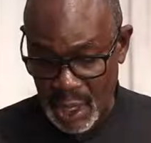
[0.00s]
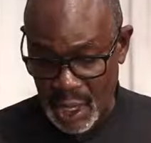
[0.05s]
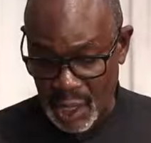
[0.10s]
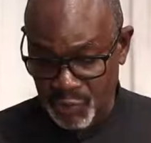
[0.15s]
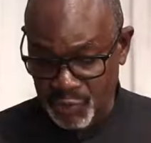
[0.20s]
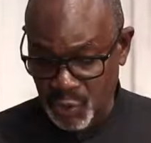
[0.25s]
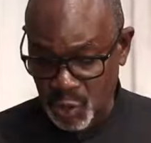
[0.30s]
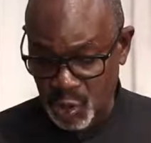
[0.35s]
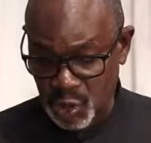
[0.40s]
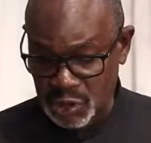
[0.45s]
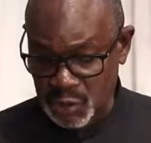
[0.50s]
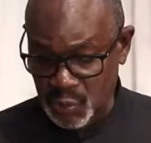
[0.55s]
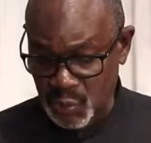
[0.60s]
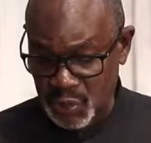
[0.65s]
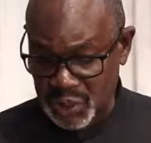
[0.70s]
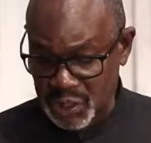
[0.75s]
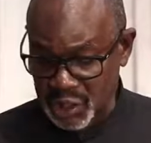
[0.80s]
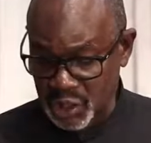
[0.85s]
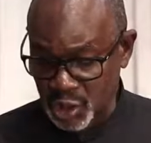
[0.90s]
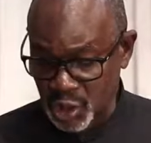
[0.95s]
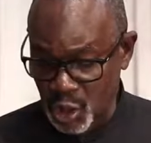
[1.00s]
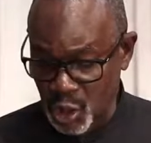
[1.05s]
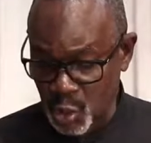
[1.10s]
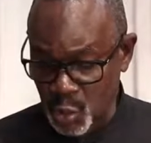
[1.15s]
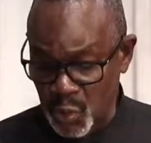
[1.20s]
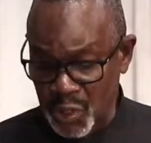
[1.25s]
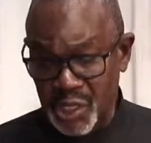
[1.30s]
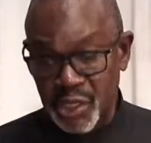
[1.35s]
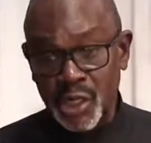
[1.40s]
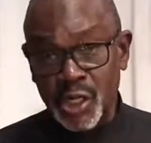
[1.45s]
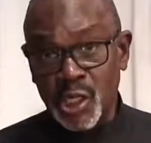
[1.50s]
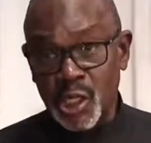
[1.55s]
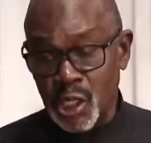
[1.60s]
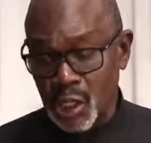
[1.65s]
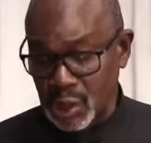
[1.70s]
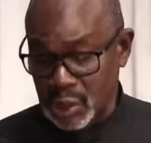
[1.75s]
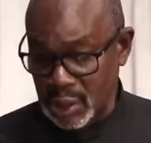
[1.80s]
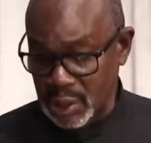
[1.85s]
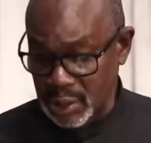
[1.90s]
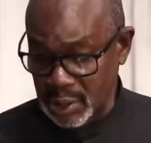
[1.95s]
Of course, we didn't know where to
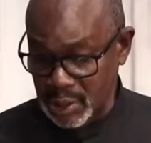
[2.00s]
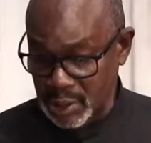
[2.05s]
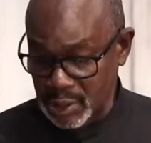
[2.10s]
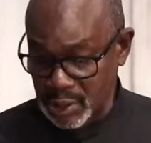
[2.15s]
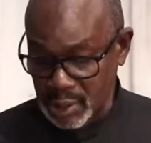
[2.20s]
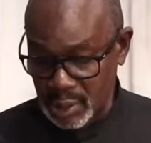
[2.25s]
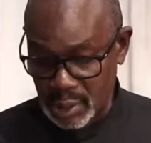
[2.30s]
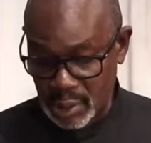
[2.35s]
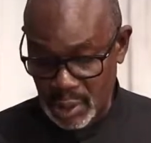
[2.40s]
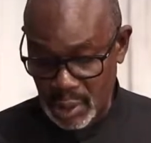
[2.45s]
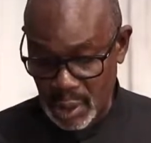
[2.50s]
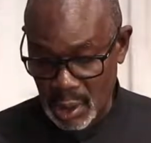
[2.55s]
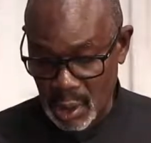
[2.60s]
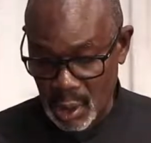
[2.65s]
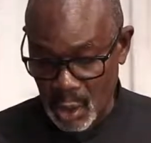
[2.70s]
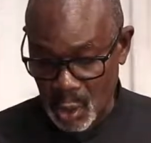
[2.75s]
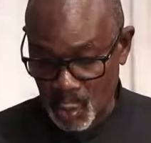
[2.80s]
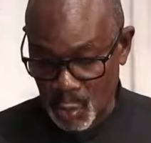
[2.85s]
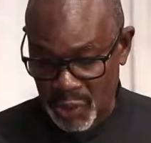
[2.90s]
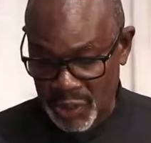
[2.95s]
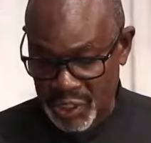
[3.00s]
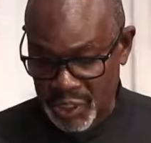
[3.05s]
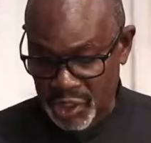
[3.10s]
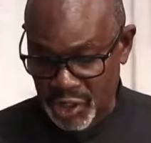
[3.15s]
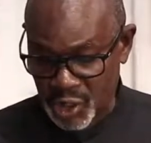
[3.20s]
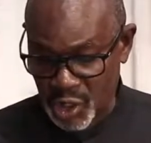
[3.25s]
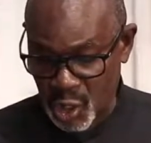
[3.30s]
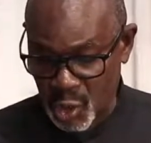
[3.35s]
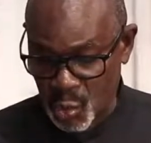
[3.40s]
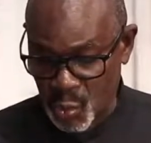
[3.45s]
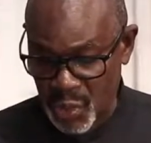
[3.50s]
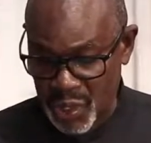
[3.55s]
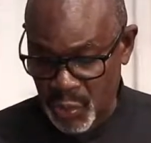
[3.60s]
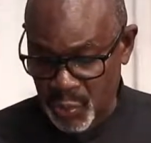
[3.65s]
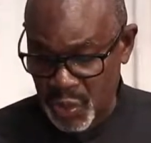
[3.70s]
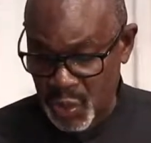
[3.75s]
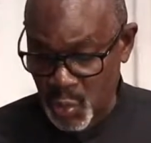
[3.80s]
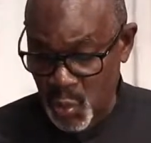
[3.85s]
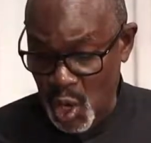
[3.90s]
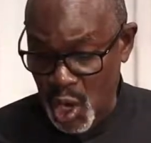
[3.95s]
look. We didn't know where
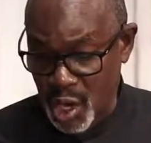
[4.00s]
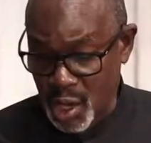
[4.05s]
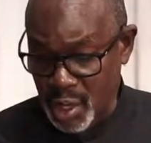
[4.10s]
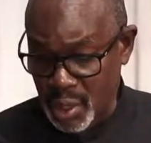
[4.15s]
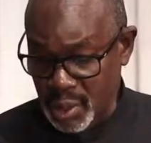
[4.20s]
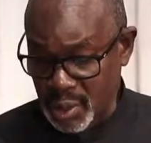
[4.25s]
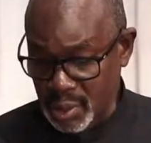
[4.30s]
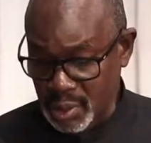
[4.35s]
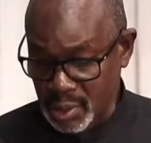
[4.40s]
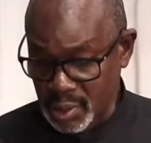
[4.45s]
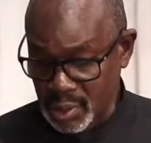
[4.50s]
we were.